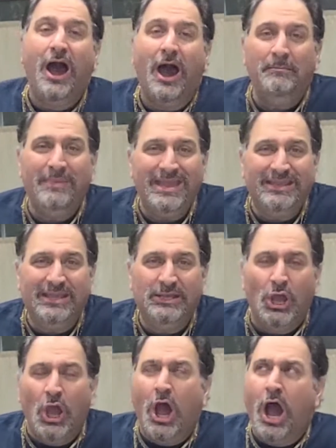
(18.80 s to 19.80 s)
I'm
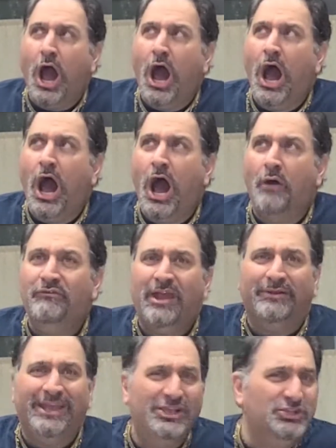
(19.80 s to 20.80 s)
making a
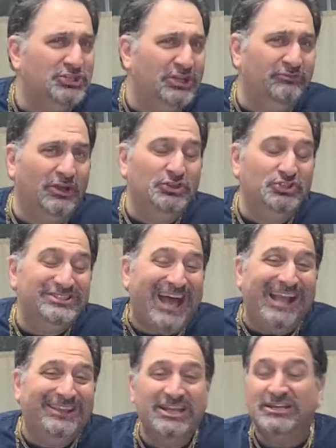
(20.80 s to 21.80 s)
variation of a
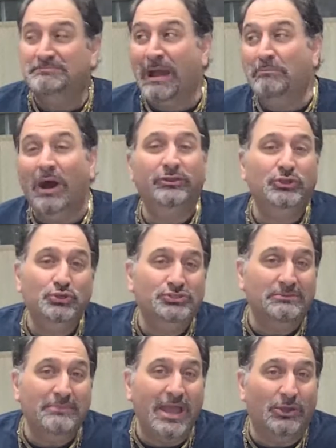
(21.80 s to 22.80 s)
side dish my mother
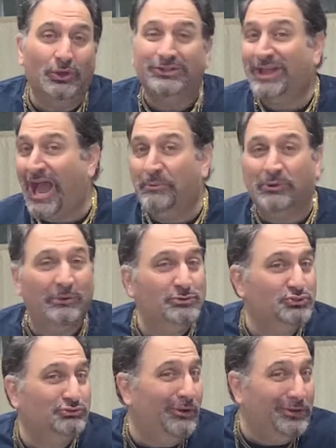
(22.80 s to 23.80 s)
used to make all the time when I
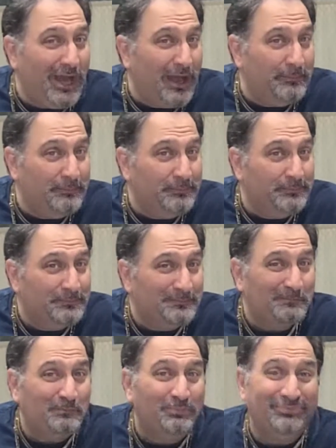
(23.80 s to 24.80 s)
was growing up
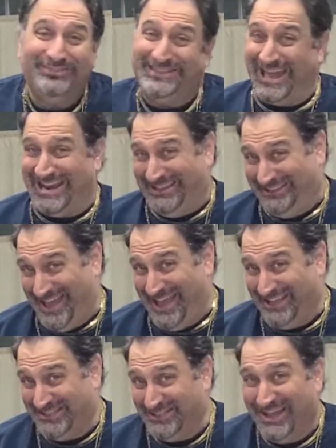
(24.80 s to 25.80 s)
that I
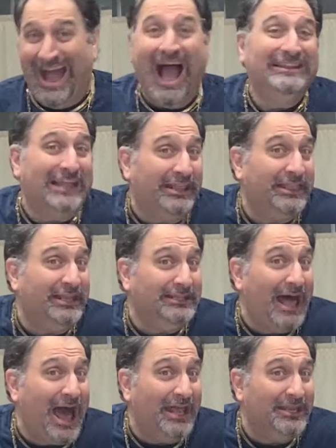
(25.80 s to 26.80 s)
liked. I liked it a
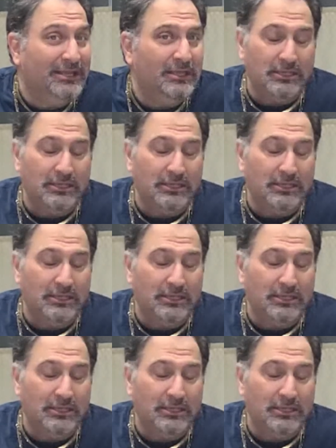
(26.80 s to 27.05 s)
lot.